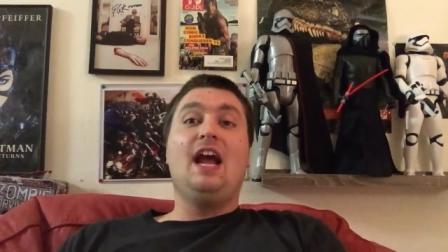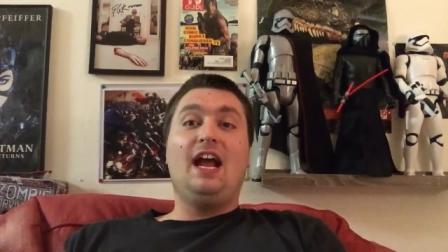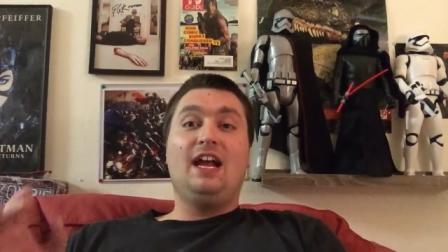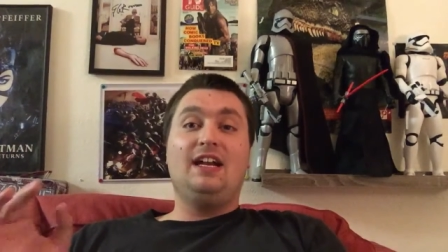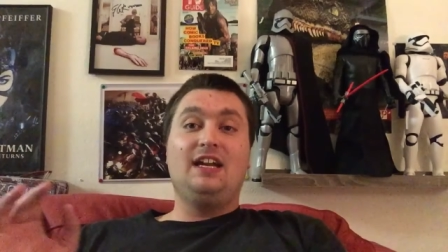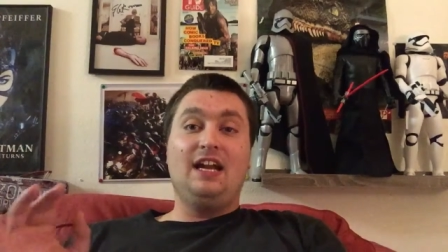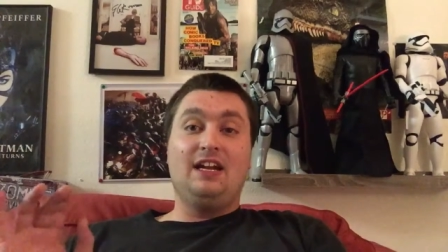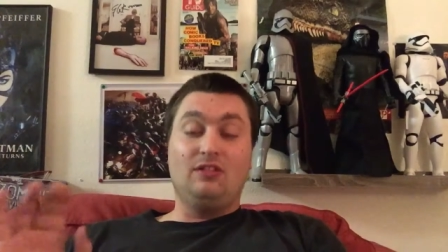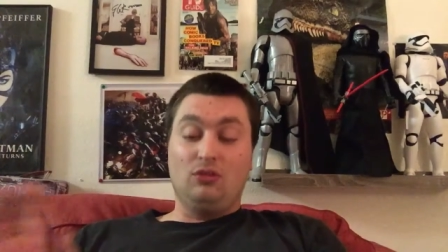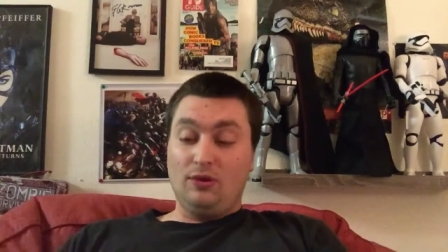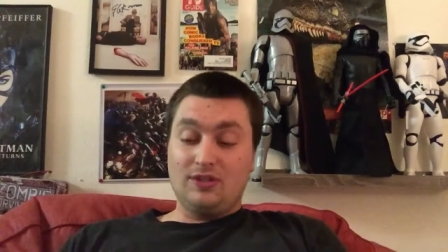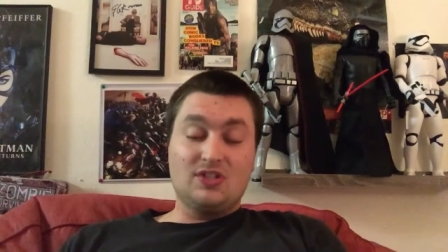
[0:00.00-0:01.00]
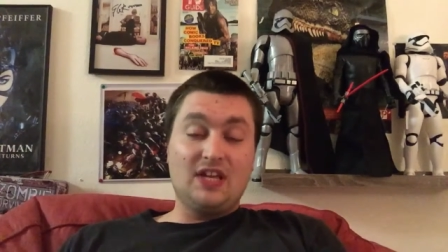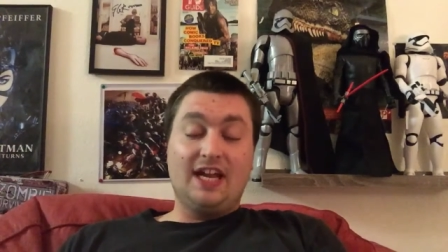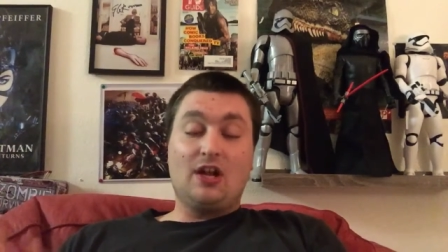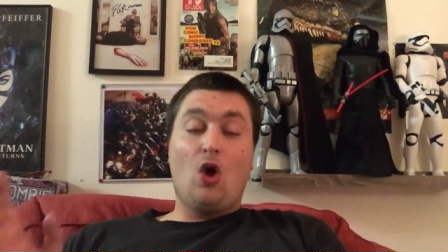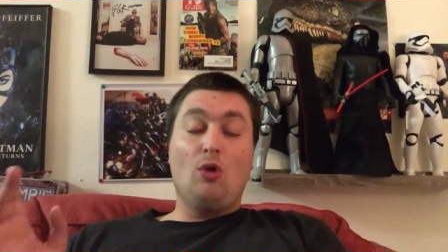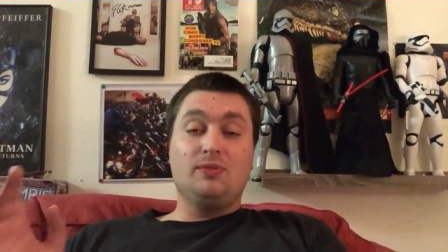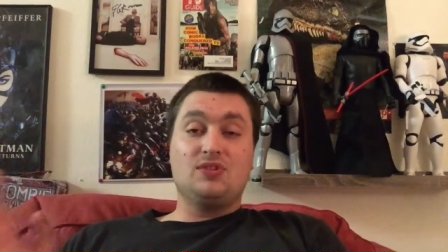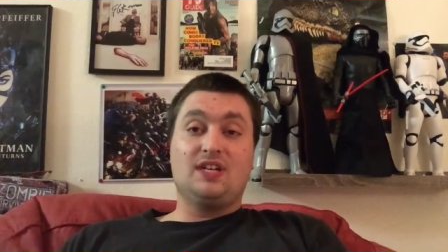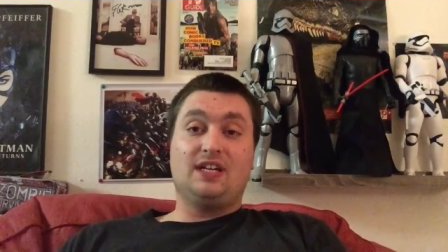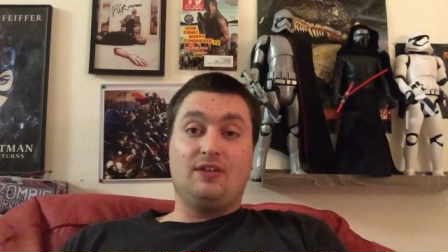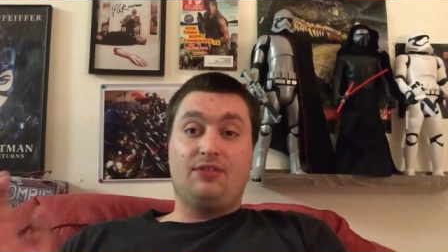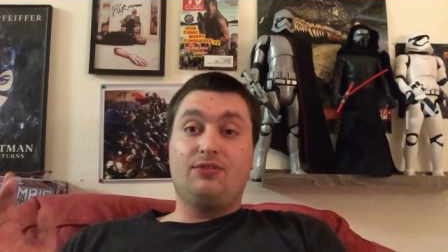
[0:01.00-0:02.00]
And it looks like almost
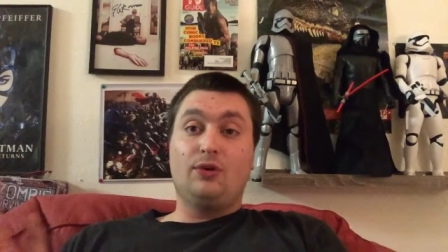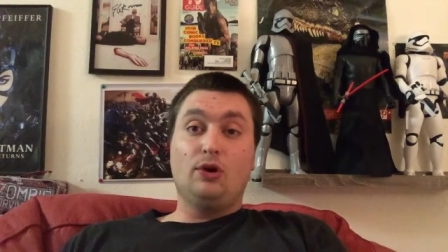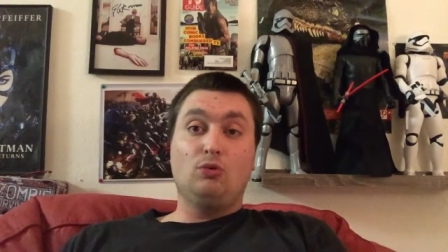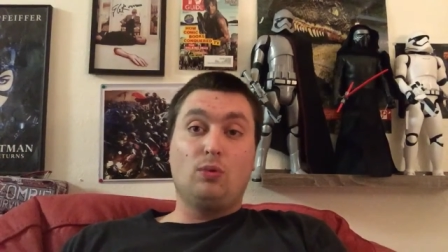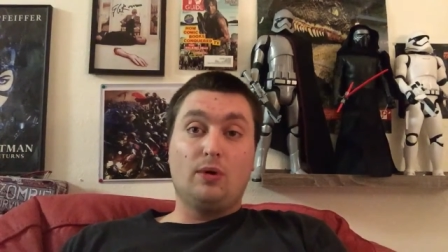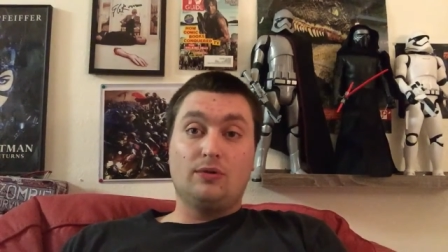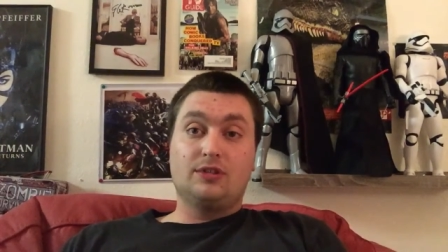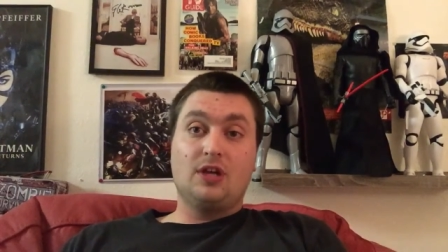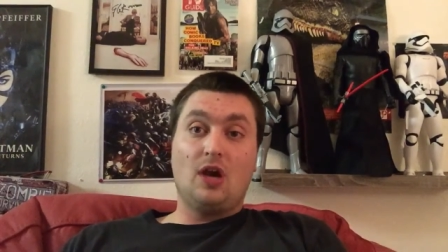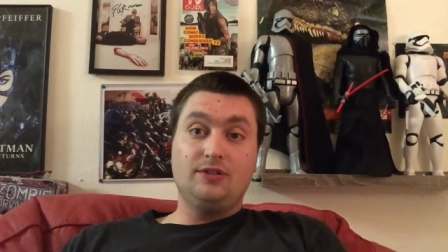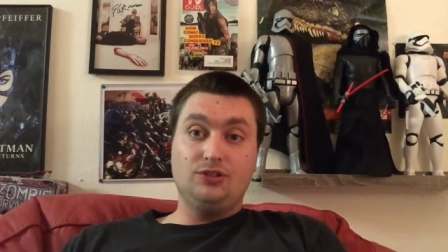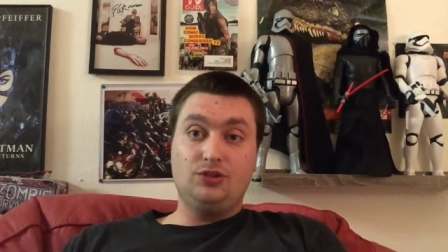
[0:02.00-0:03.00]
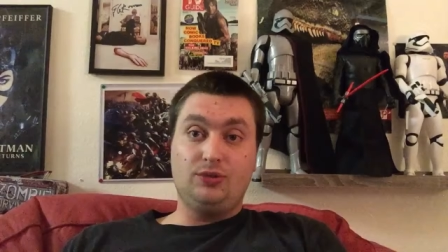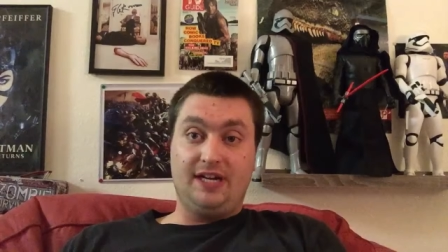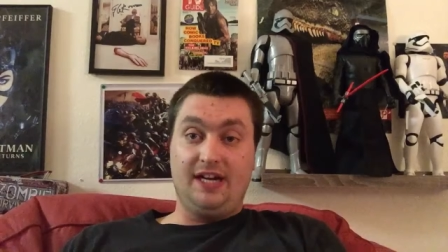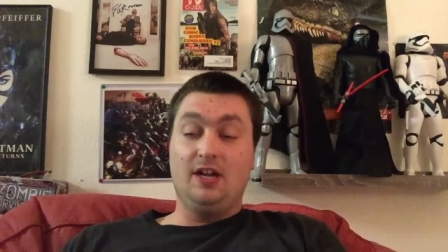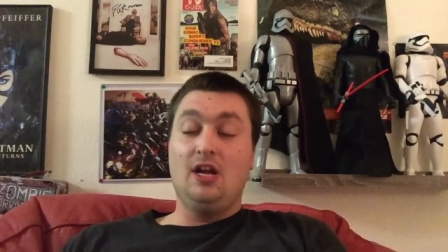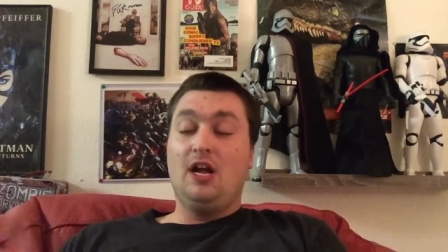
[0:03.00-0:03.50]
like a third world country.